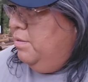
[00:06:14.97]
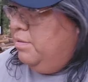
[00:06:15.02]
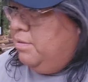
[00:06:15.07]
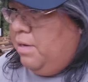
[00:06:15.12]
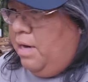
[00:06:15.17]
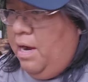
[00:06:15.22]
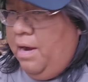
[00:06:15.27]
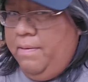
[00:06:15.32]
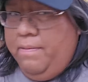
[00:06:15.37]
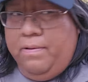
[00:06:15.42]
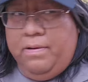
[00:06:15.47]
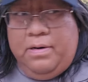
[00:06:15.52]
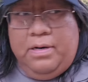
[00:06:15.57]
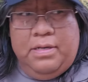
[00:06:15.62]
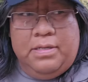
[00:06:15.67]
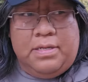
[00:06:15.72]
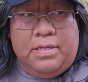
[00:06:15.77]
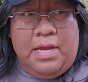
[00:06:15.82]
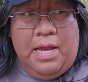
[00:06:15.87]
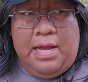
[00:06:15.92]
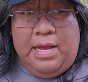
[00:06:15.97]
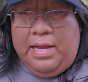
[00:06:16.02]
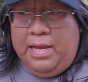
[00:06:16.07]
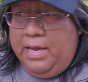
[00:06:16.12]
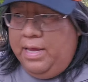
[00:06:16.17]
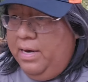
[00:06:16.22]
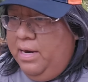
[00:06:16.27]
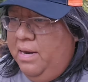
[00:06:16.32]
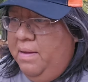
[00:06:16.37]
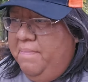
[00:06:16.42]
dry wood this guy
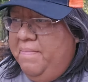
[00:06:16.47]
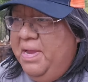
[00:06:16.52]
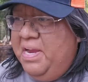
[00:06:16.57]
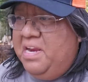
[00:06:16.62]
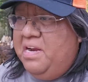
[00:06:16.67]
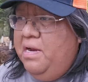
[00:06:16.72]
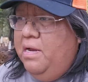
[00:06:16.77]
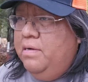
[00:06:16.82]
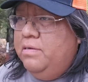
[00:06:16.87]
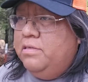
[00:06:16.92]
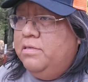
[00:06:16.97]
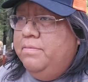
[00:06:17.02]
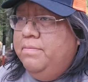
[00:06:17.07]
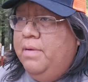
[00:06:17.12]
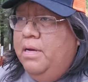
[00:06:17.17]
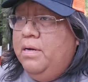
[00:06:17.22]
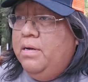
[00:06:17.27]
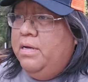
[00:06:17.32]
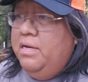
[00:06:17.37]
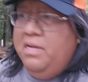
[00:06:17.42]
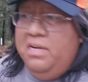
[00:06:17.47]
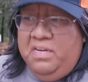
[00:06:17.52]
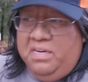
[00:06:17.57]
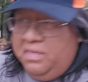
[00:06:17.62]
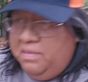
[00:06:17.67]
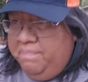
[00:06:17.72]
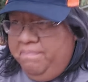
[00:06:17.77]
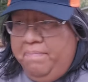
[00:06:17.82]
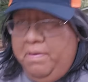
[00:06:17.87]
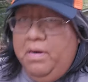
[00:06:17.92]
had, it didn't make no smoke, and it
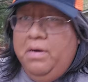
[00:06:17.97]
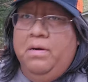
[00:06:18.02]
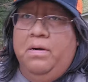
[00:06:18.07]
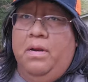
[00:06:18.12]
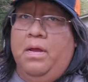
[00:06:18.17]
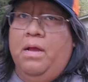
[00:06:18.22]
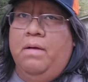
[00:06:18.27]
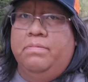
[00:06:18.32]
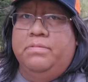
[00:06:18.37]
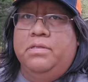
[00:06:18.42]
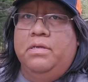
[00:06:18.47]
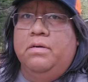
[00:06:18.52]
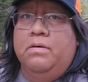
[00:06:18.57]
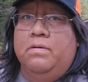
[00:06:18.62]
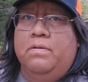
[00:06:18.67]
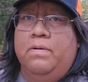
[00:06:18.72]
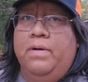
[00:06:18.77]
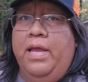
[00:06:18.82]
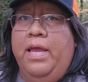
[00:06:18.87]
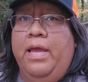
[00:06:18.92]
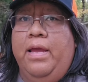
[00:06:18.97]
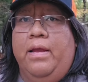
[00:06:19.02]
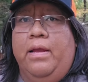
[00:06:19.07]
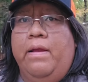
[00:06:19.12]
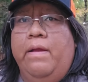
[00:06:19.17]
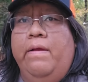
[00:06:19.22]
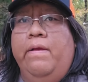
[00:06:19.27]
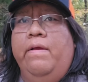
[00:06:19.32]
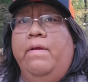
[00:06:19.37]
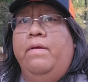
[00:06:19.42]
just burned up so quick,
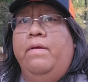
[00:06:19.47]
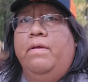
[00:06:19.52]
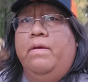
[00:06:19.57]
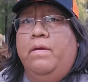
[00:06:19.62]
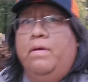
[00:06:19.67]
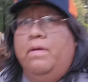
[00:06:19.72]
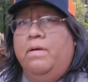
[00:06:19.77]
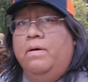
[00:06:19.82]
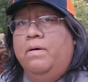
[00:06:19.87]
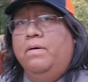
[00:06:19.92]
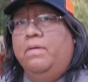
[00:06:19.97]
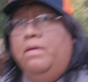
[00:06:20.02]
you know.